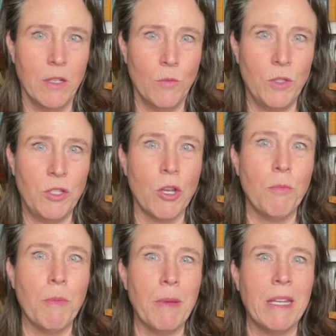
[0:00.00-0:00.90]
with
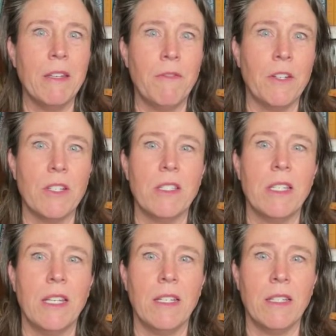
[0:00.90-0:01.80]
dopamine
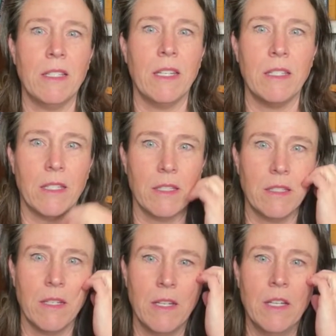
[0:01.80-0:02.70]
deficiency
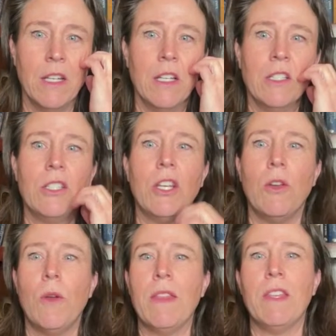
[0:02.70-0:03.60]
diseases.
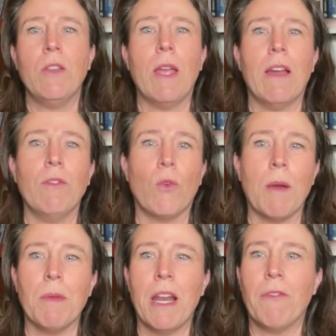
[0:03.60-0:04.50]
So, and then you have
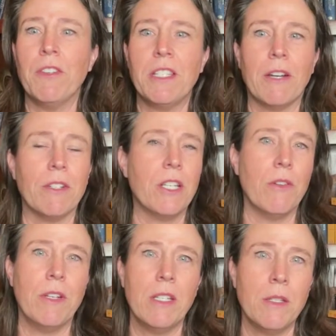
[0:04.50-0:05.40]
norepinephrine.
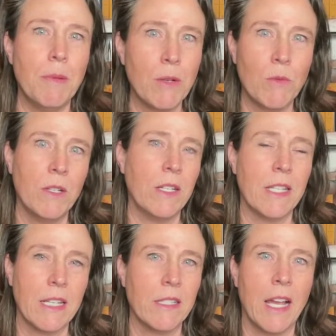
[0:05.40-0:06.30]
Serotonin is a big one because
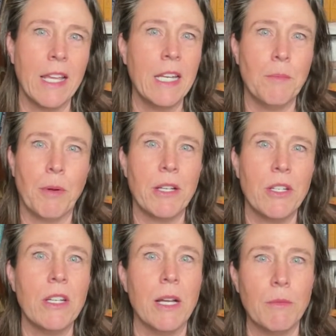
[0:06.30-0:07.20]
anxiety,
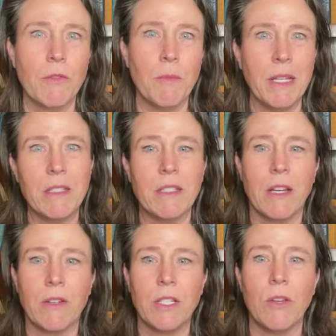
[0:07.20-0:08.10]
depression comes from these
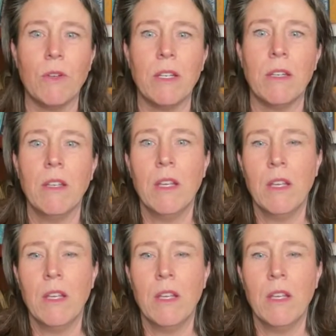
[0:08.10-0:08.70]
serotonin